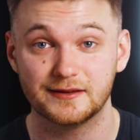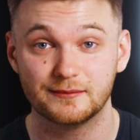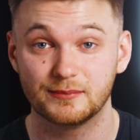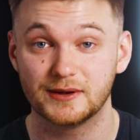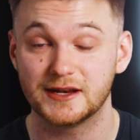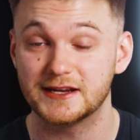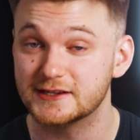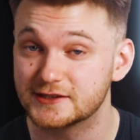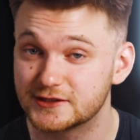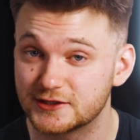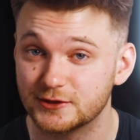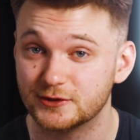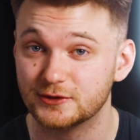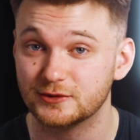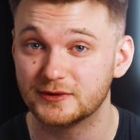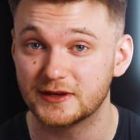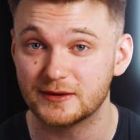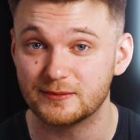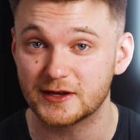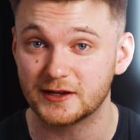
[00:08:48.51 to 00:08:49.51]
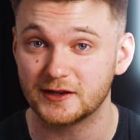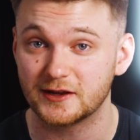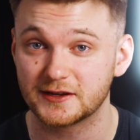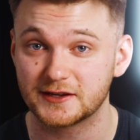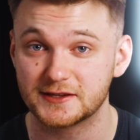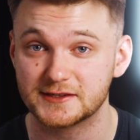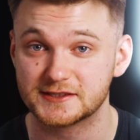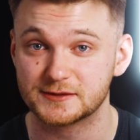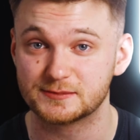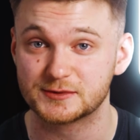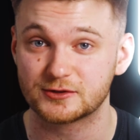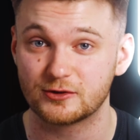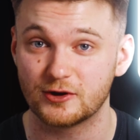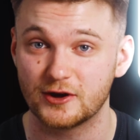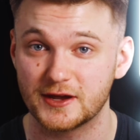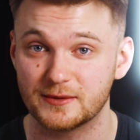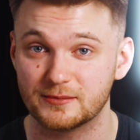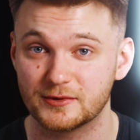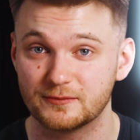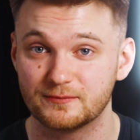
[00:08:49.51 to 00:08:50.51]
please do give me a like and
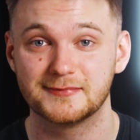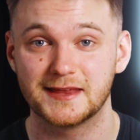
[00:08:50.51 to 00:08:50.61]
subscribe.